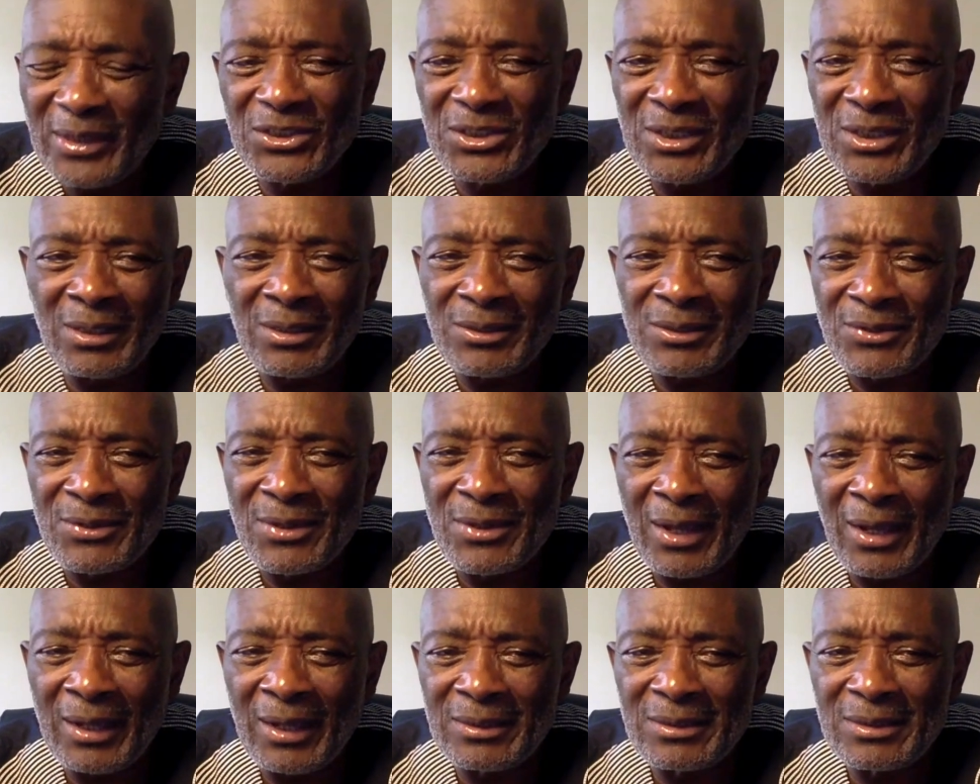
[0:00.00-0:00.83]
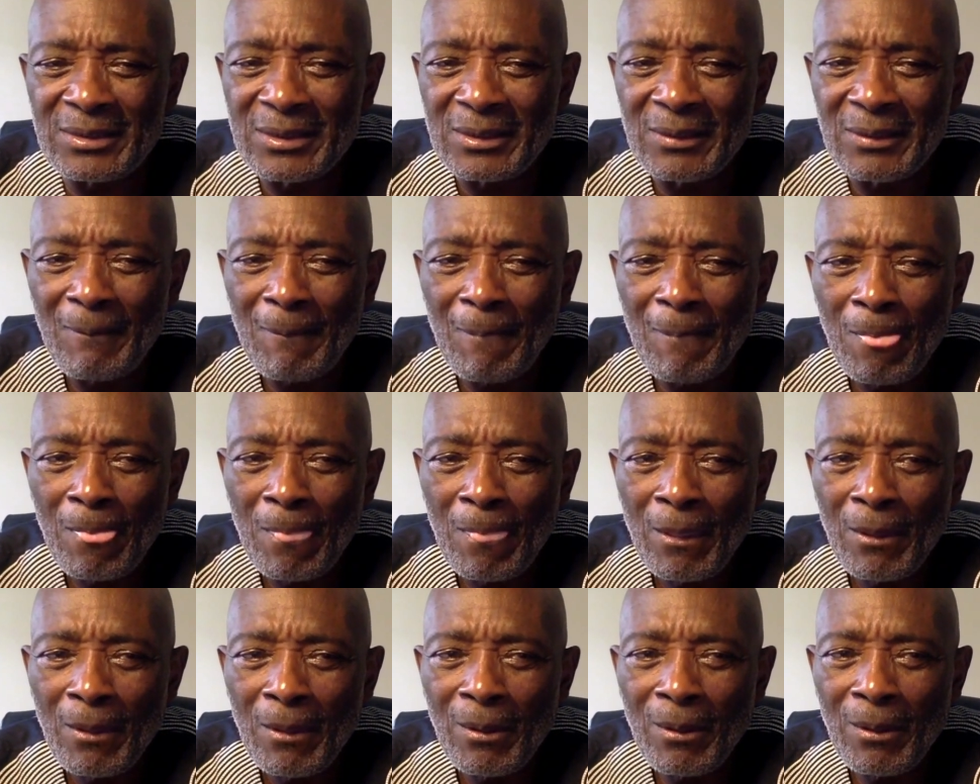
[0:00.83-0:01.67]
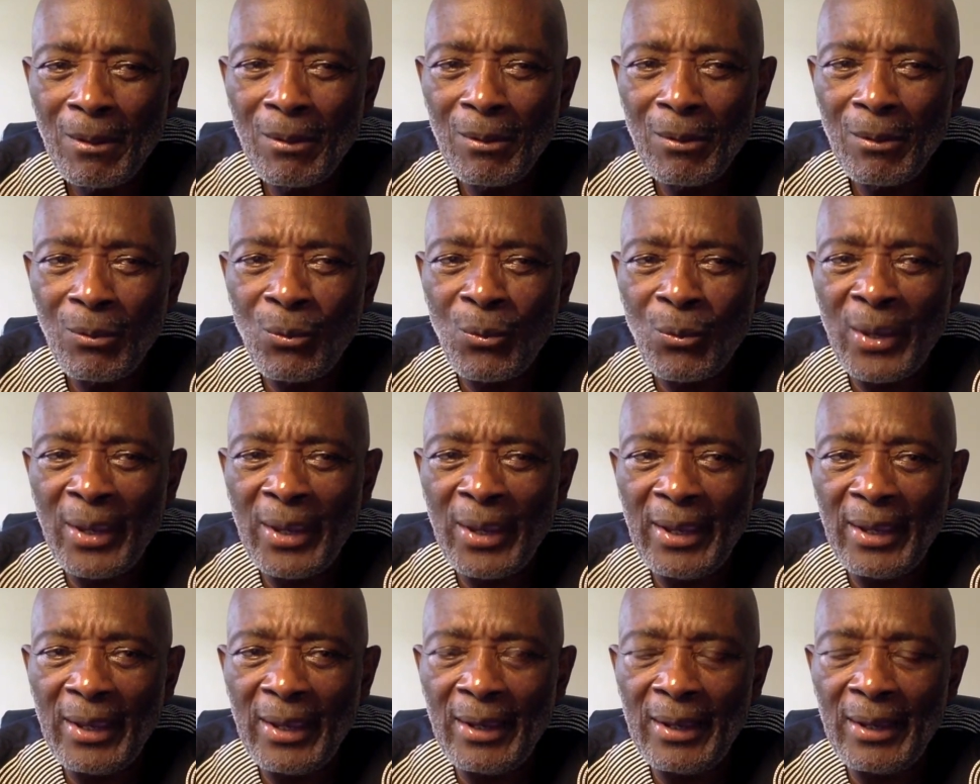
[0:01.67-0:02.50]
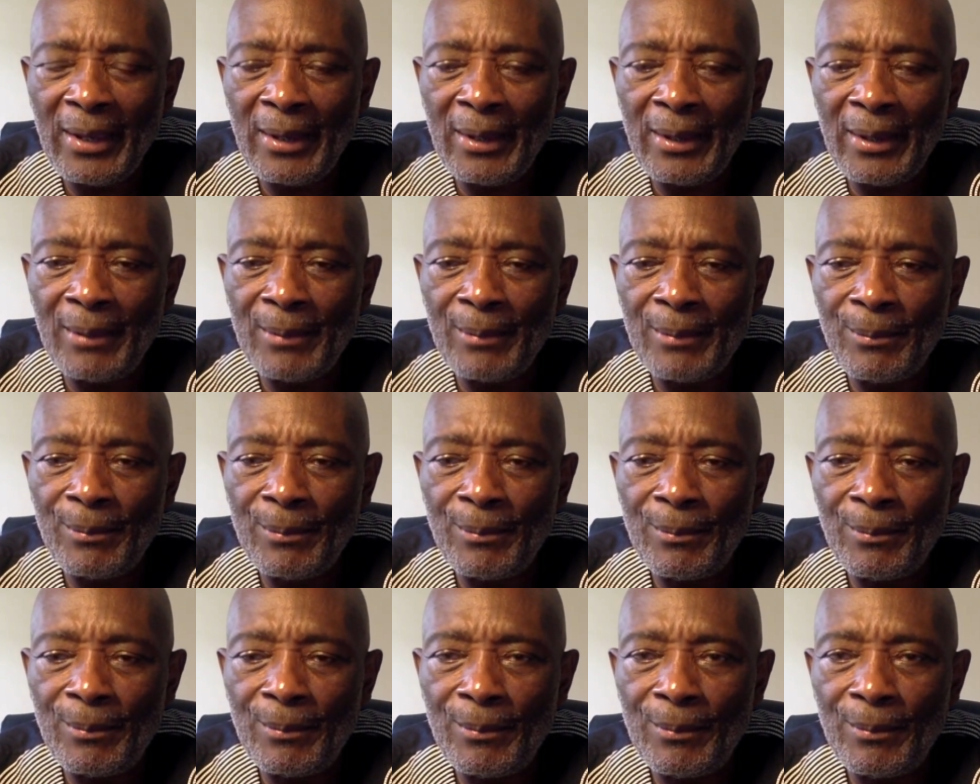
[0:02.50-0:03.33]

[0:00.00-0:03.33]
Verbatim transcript: to questions that where